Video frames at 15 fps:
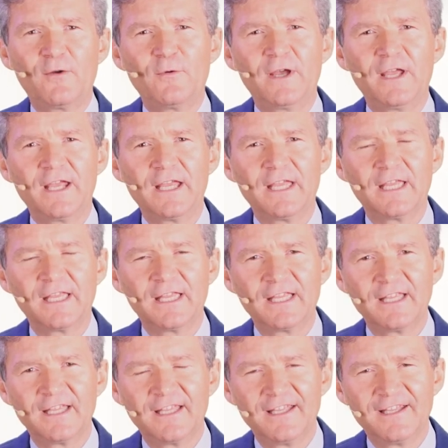away
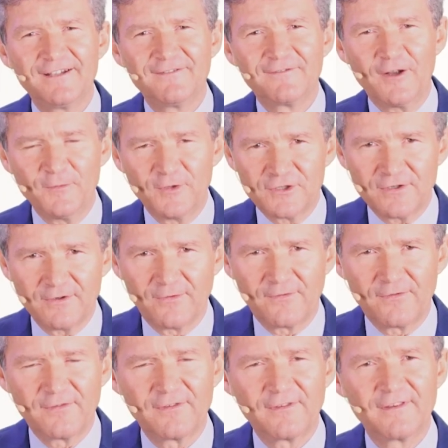from the
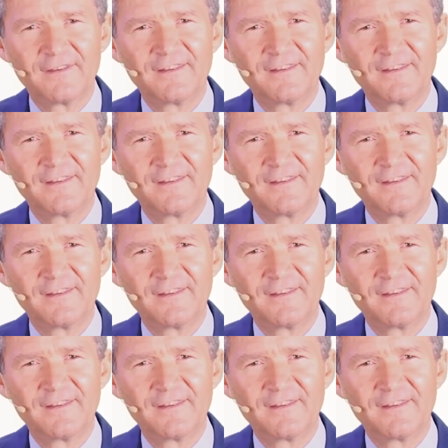truth,